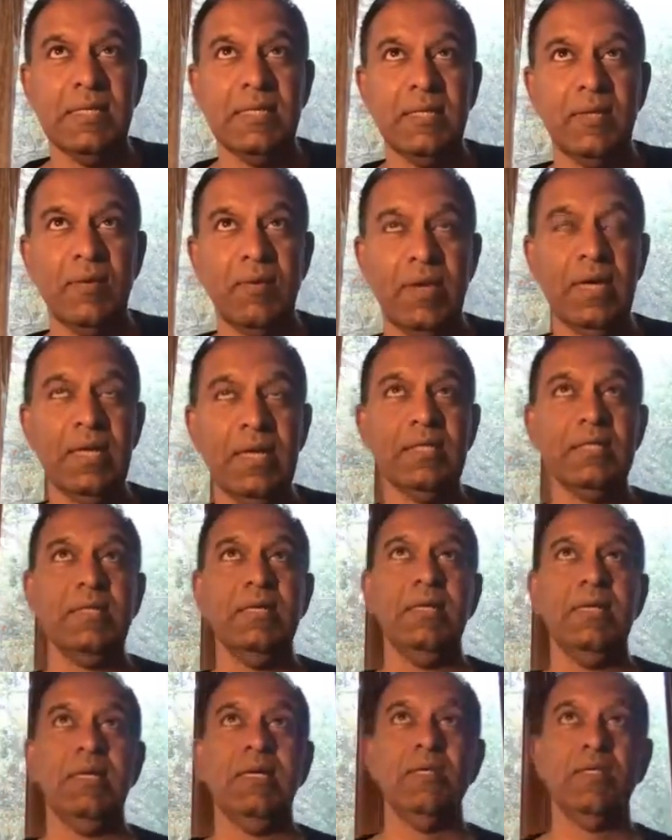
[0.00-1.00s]
right?
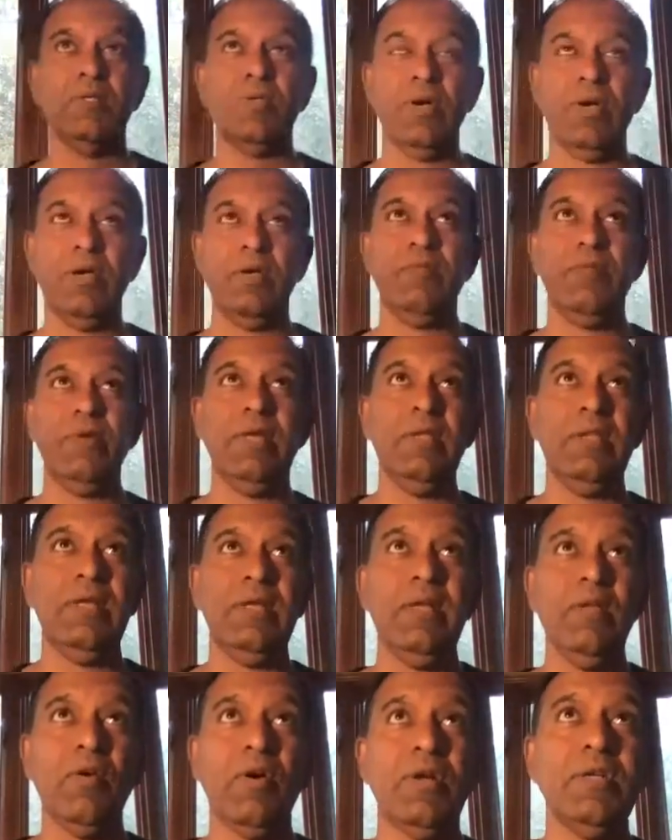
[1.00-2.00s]
So if
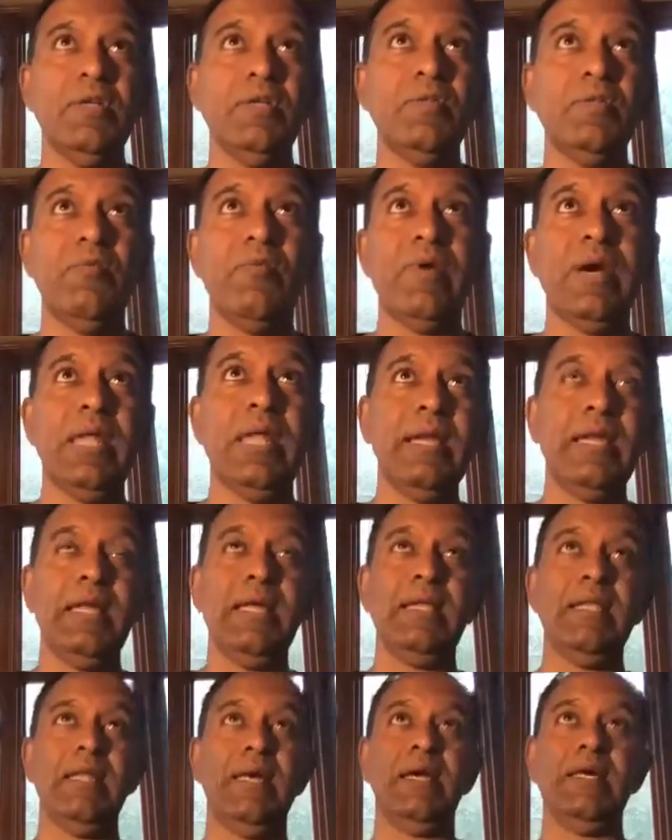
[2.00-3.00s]
in order to
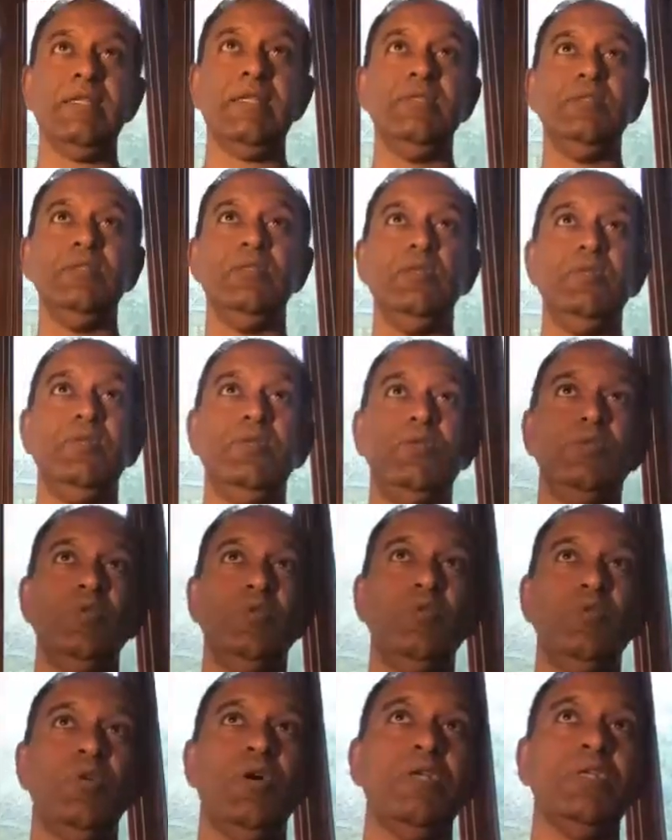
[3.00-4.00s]
validate that, you do
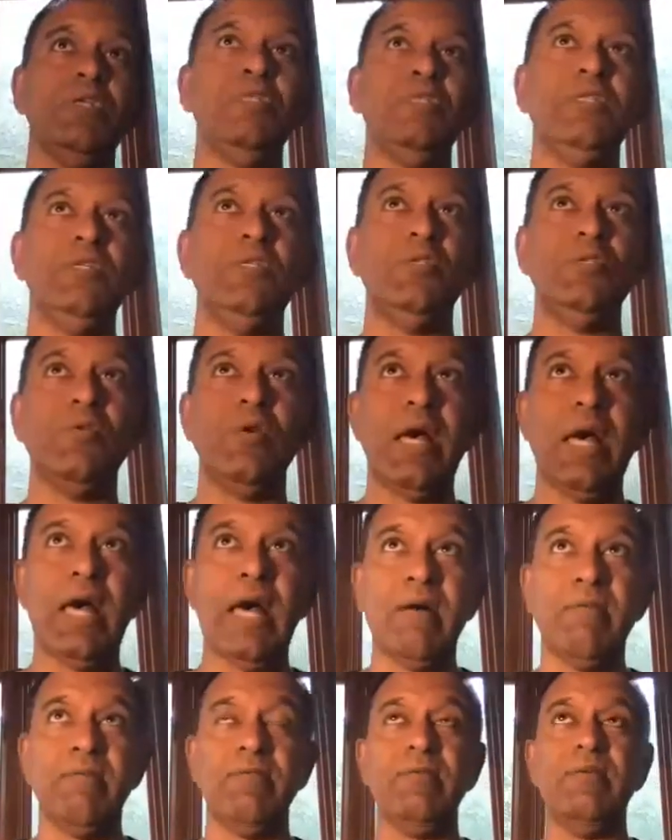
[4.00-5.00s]
not need to
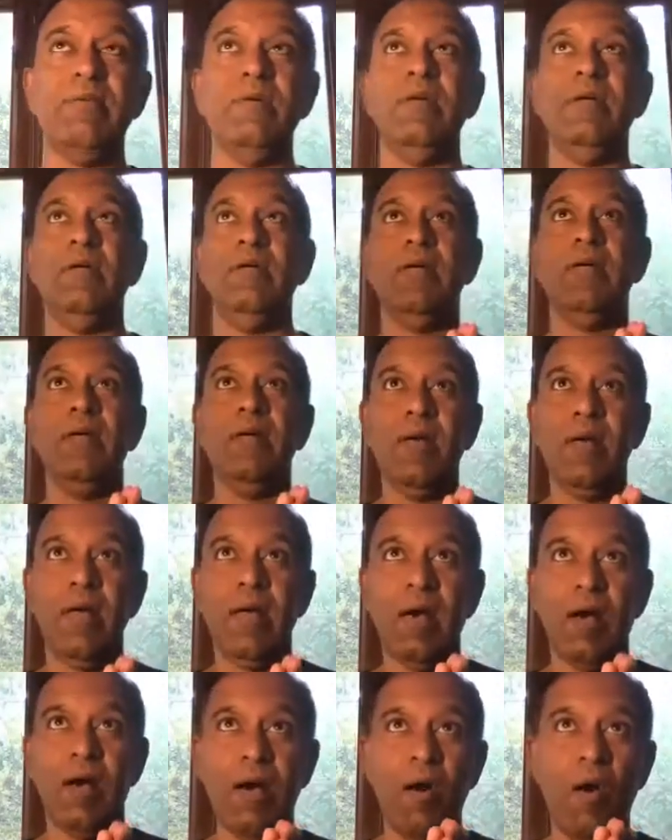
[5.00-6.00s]
have
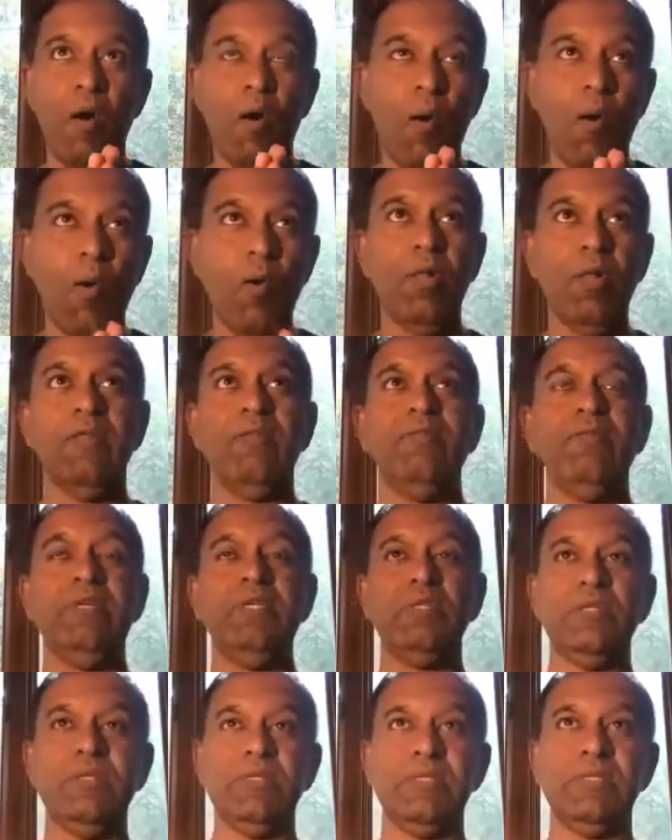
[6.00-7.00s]
all the
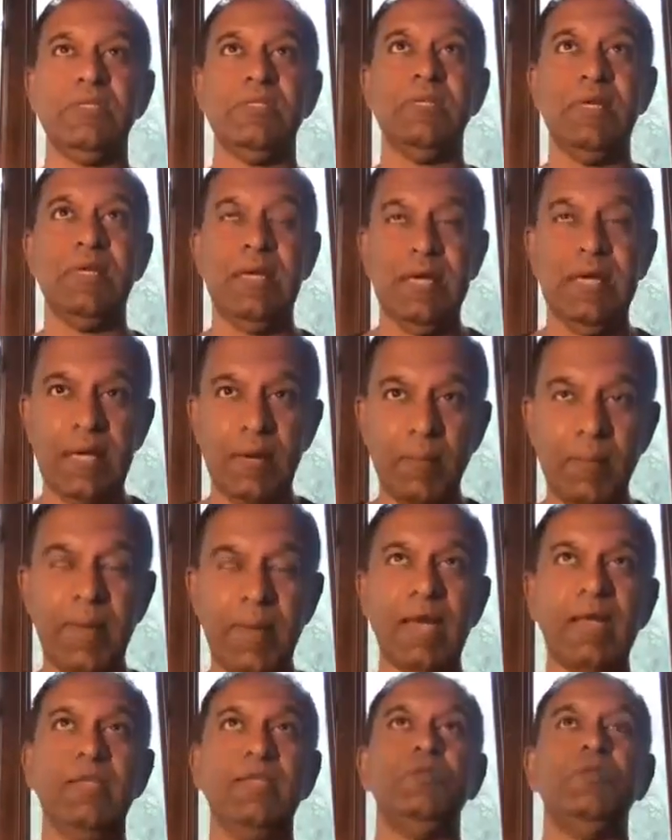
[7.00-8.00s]
features
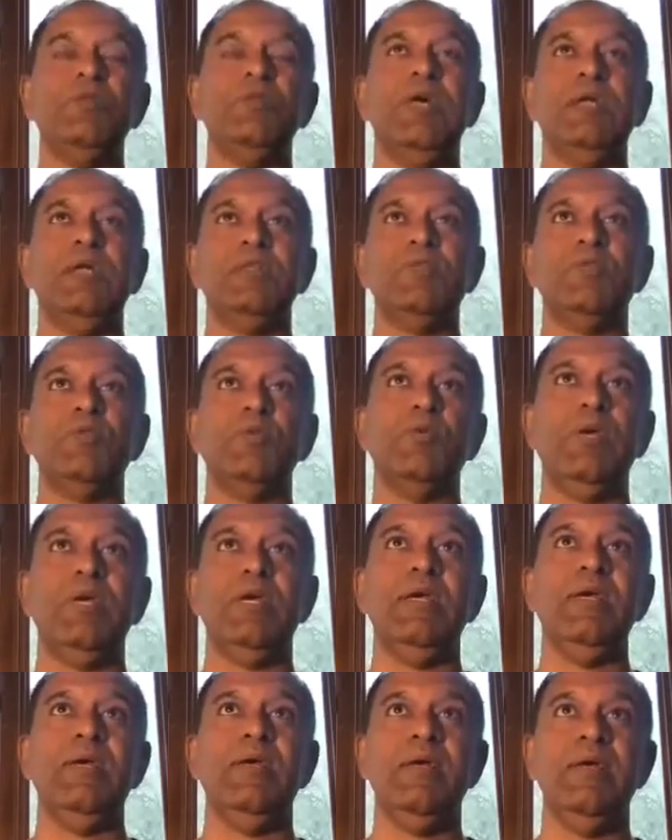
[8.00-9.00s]
combined into that
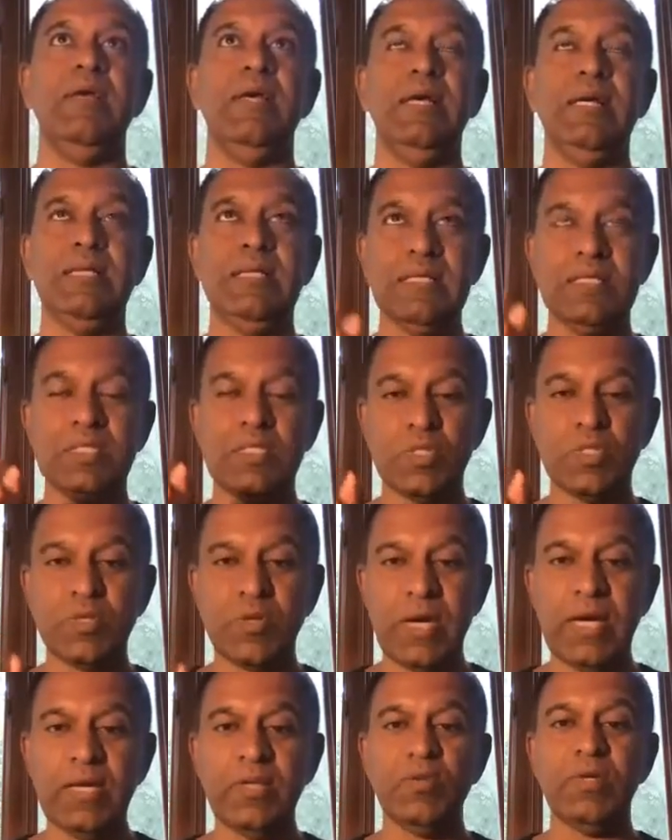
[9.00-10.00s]
story. Just
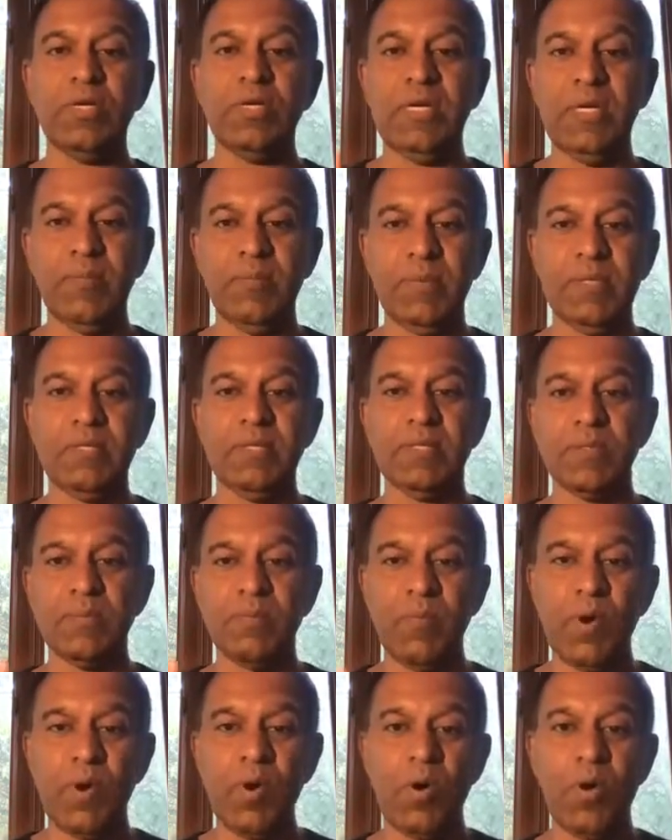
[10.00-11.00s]
try to keep it
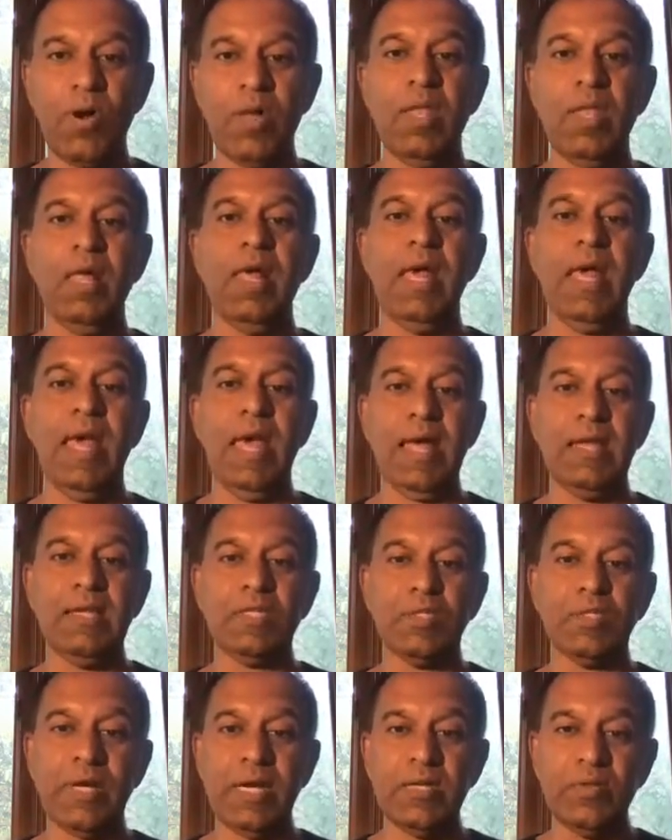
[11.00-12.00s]
small and
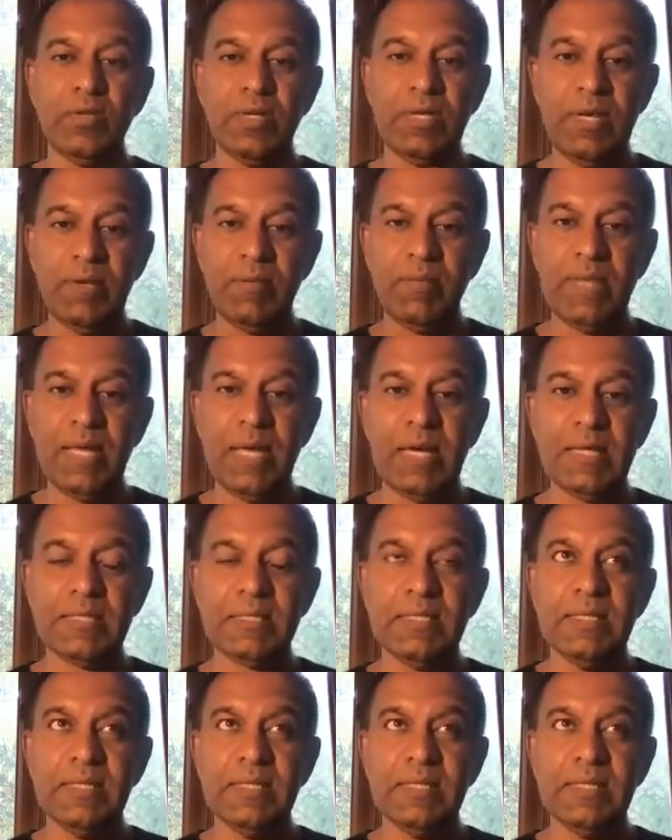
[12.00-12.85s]
try to keep that